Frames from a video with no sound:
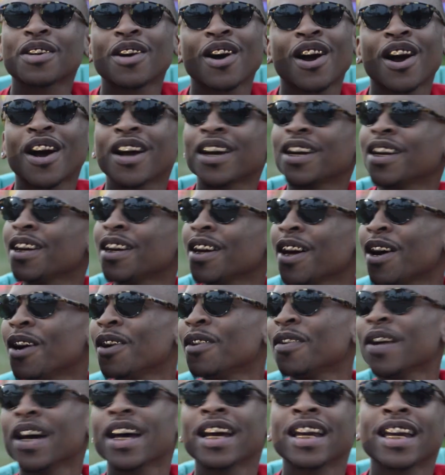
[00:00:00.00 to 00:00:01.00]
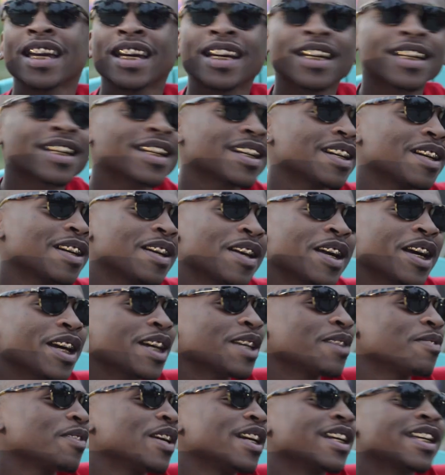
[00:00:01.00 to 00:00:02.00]
You already know, man. Niggas,
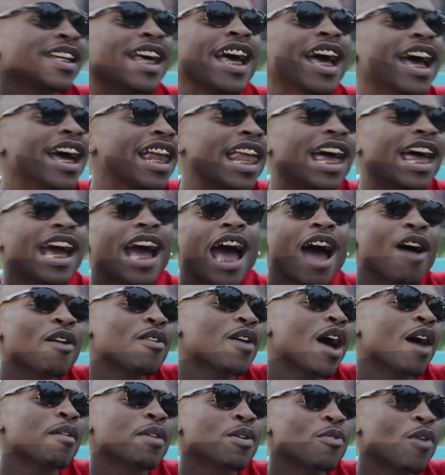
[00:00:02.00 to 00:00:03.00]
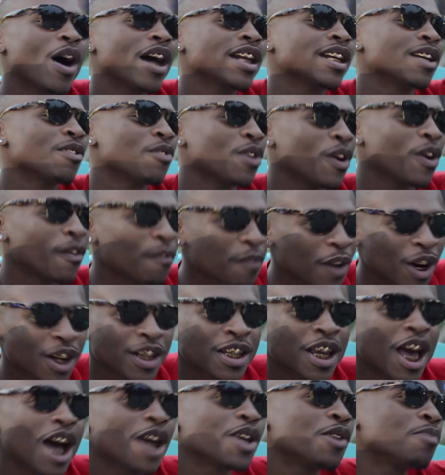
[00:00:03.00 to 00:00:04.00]
niggas be saying, like, I, I be watching when the
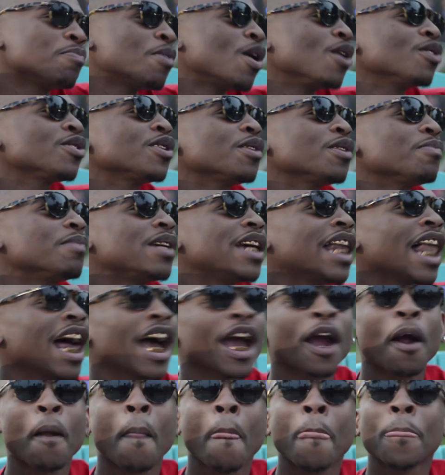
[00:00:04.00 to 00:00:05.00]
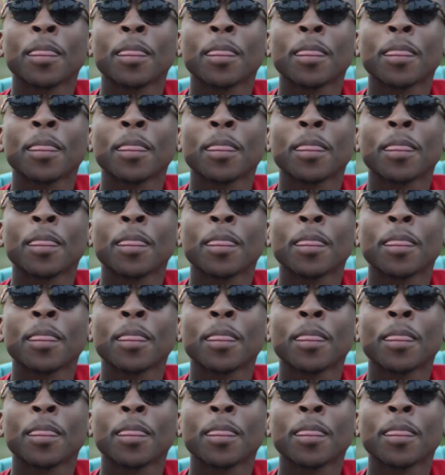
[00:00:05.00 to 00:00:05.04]
first time you posted me, like,